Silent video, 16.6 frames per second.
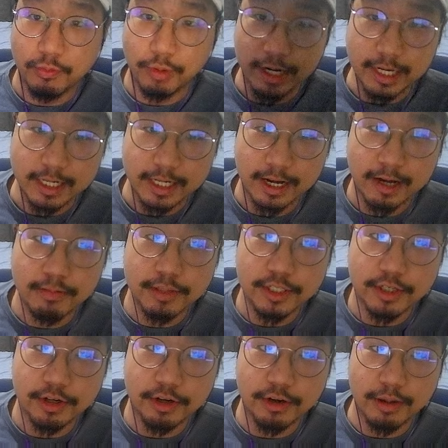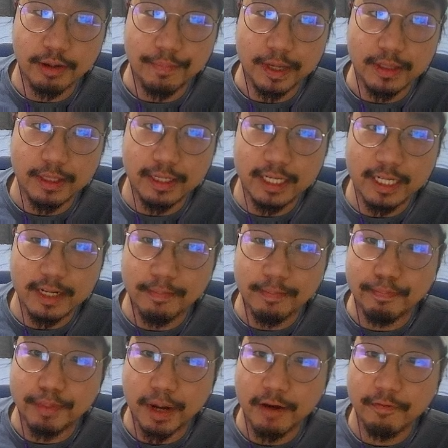it comes to her ability to
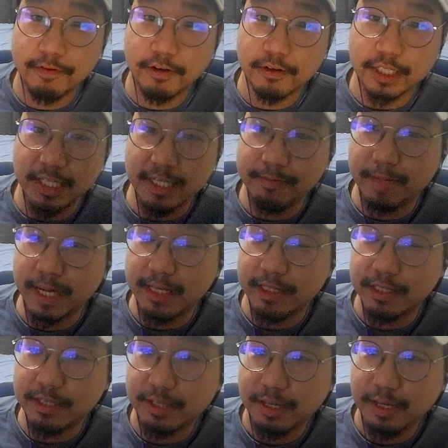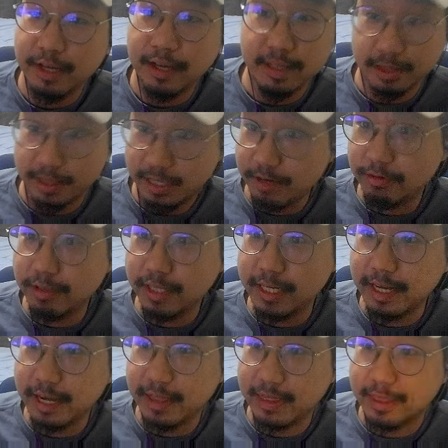buff her teammates. Literally
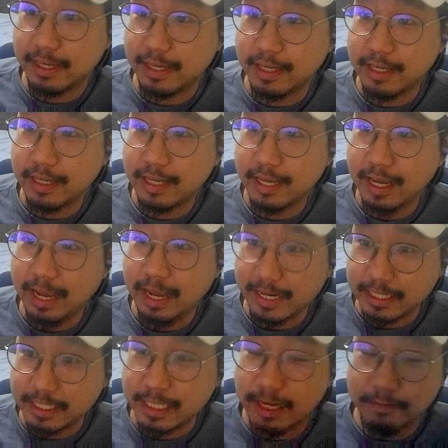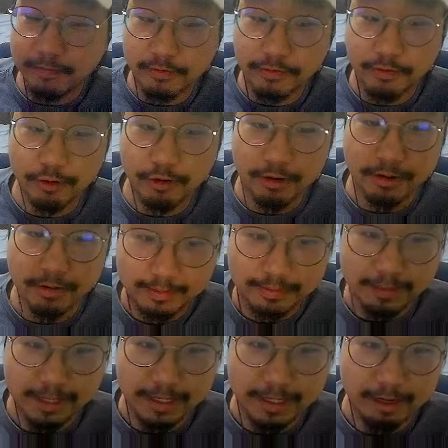nothing except for,
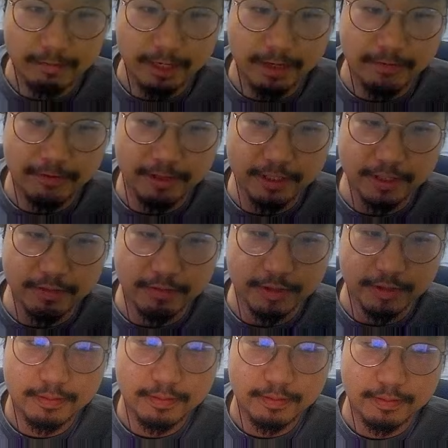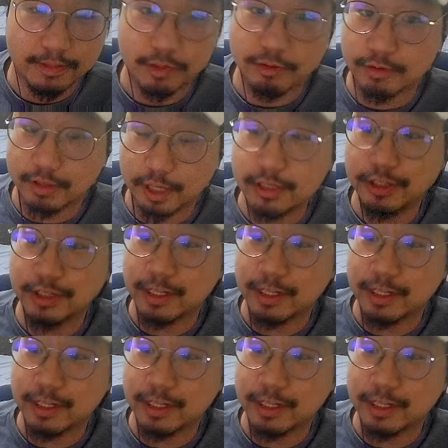and get ready for this one. This one's also going to